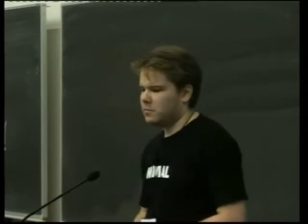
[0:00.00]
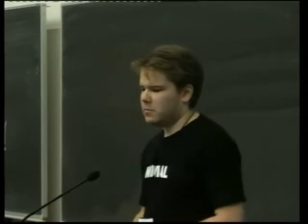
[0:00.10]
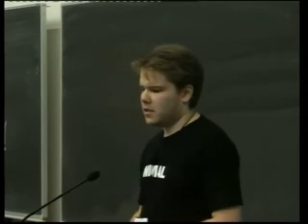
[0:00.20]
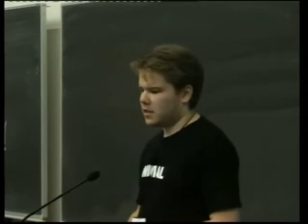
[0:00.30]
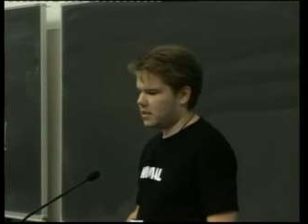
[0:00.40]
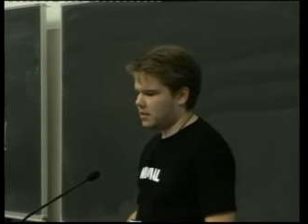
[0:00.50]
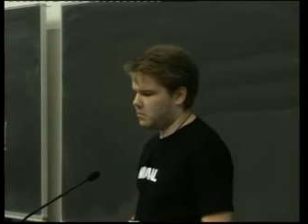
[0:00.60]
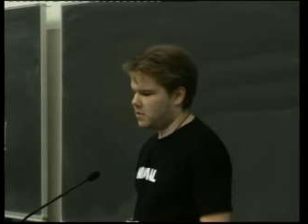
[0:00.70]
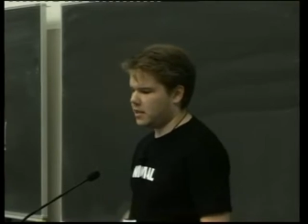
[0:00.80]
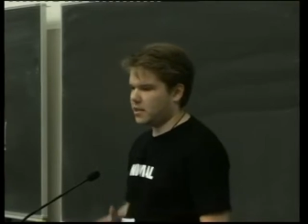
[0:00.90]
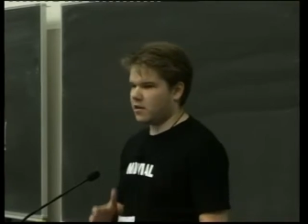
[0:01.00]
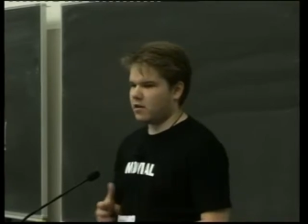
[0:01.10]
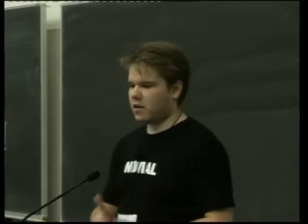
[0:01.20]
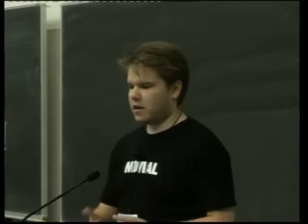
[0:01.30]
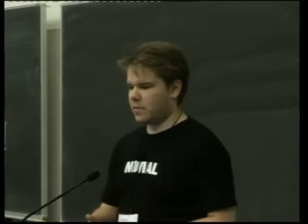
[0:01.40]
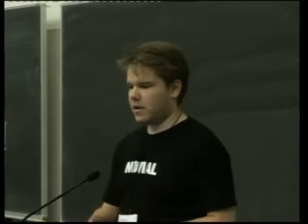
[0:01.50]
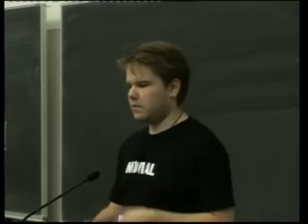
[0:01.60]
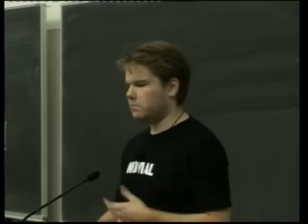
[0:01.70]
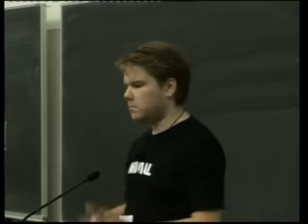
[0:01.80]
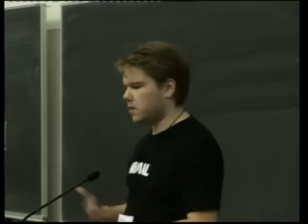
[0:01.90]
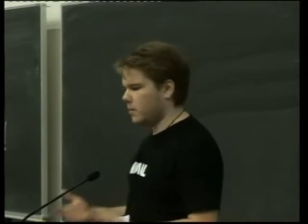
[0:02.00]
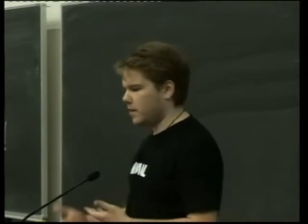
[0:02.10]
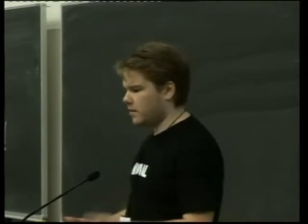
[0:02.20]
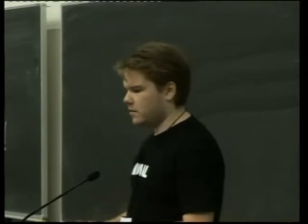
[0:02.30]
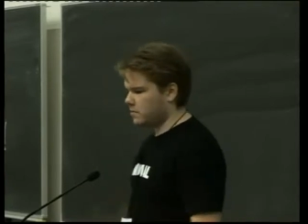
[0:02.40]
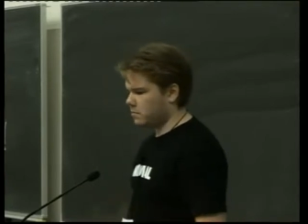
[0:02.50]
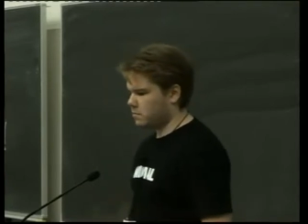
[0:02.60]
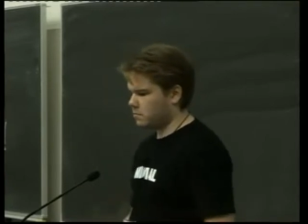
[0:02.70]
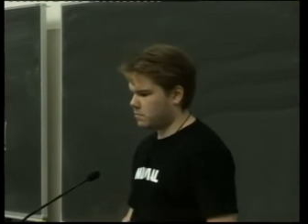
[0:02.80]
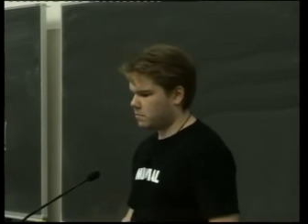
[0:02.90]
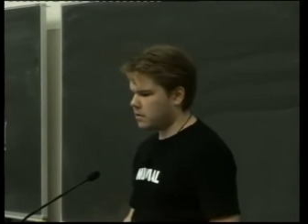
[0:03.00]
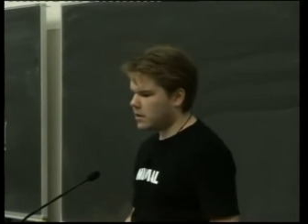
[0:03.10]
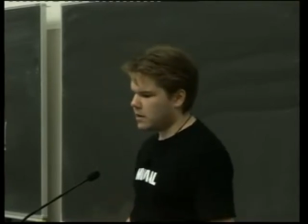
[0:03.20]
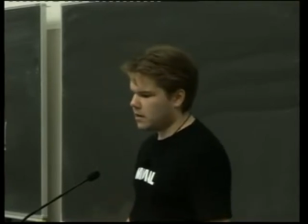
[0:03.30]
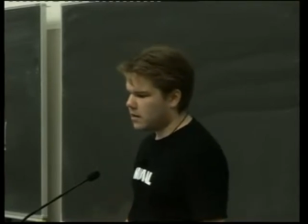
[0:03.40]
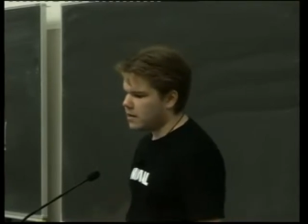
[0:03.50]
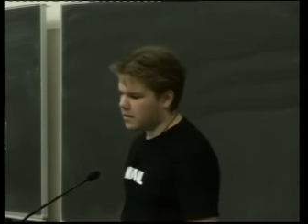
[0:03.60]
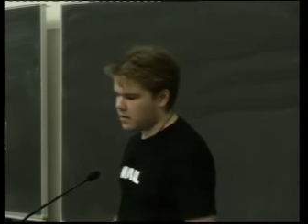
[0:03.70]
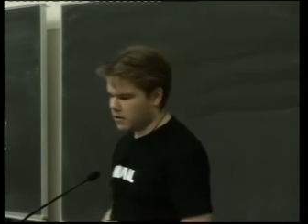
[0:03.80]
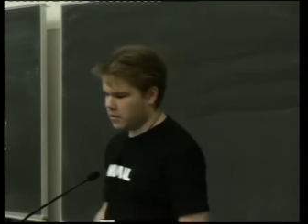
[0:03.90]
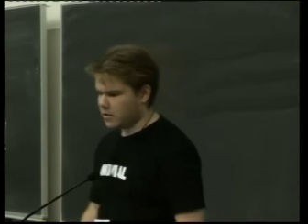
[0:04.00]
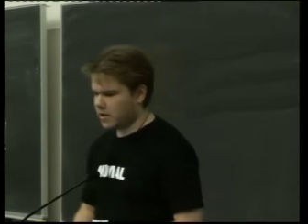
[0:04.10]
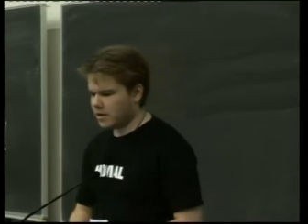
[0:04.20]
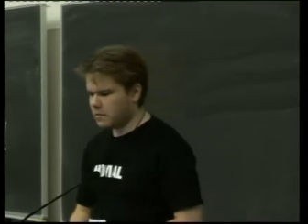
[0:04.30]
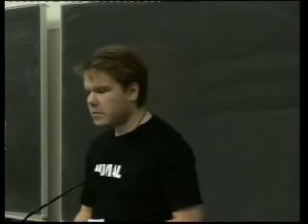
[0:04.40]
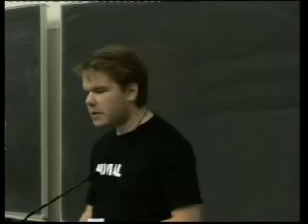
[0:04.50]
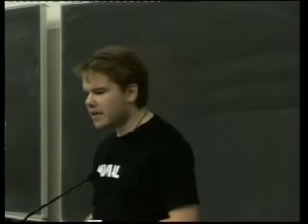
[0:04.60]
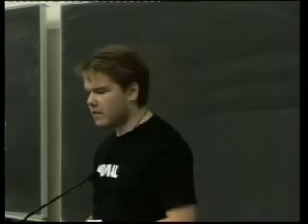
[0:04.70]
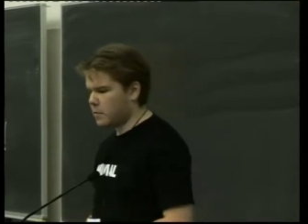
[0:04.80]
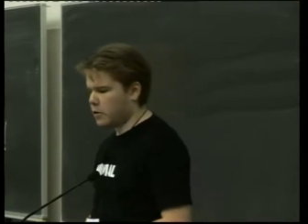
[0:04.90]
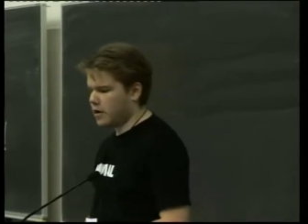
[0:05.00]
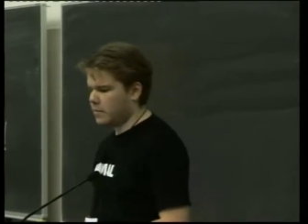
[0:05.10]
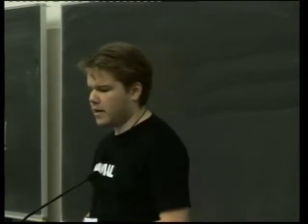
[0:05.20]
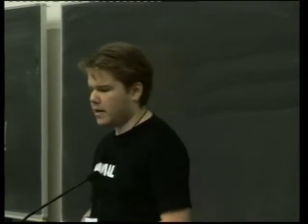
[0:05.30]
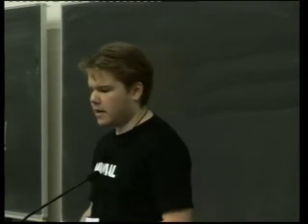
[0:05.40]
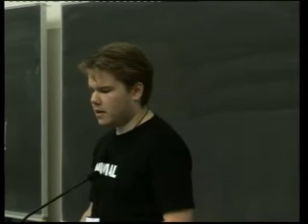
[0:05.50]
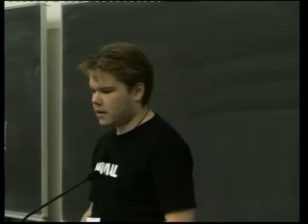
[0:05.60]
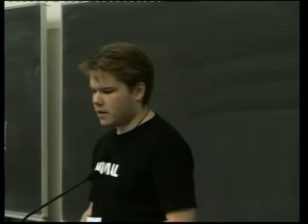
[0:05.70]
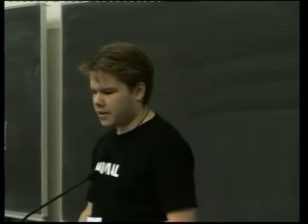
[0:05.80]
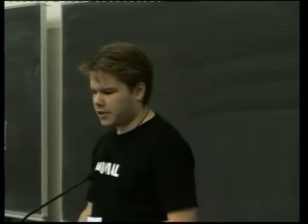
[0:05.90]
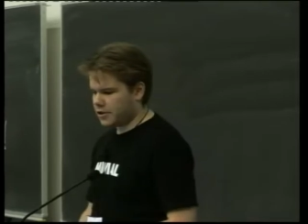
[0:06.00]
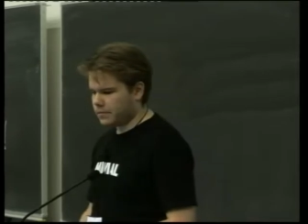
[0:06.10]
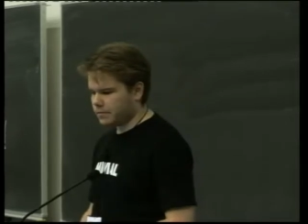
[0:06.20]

But um, then there are ARM and some other uh, even more embedded uh, architectures.